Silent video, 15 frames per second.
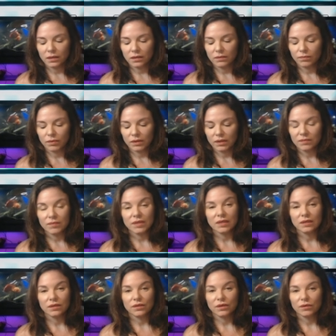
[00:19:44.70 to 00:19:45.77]
believe
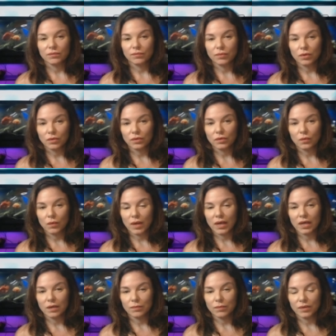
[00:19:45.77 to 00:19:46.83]
me, they're pulling
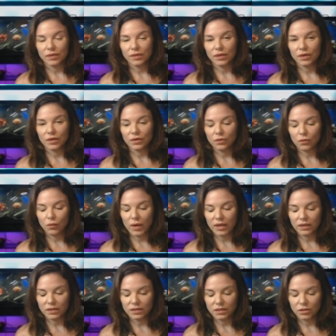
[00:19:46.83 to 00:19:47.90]
away, but they're
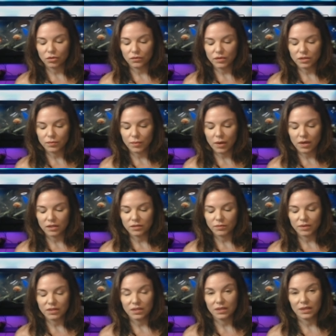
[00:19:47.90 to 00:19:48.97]
waiting to see your response
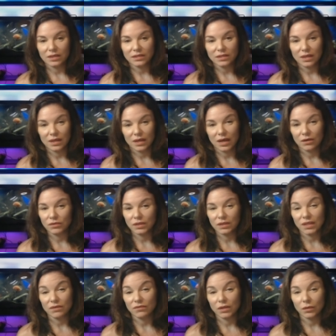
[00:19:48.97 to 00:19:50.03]
because the things that I don't think
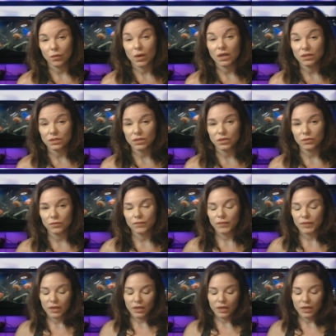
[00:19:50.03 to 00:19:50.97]
they really want to.